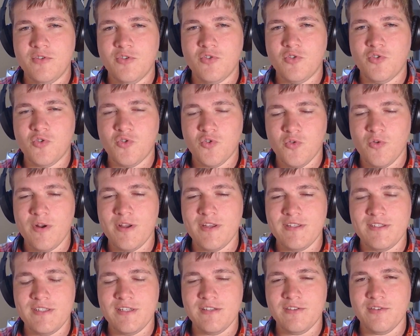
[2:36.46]

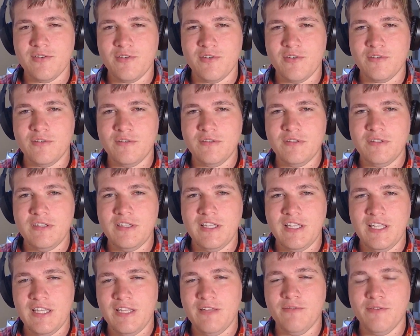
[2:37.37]
crazy little
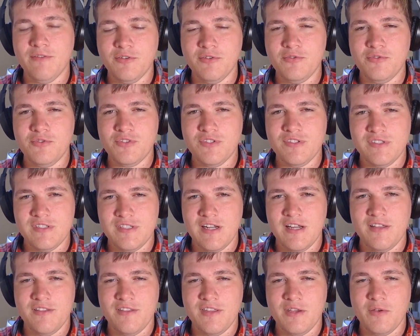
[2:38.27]
evolutions that
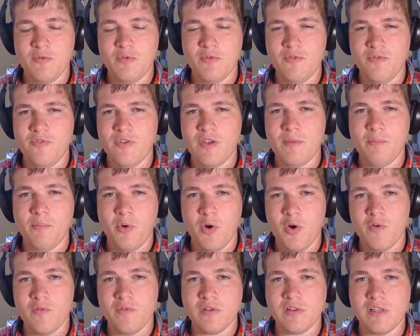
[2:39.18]
I think would fit
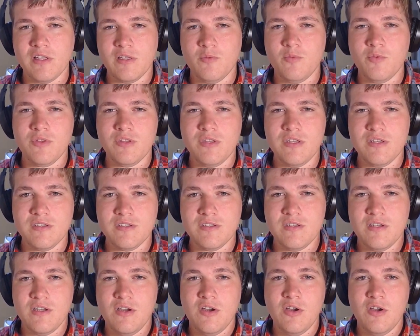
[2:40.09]
perfectly with this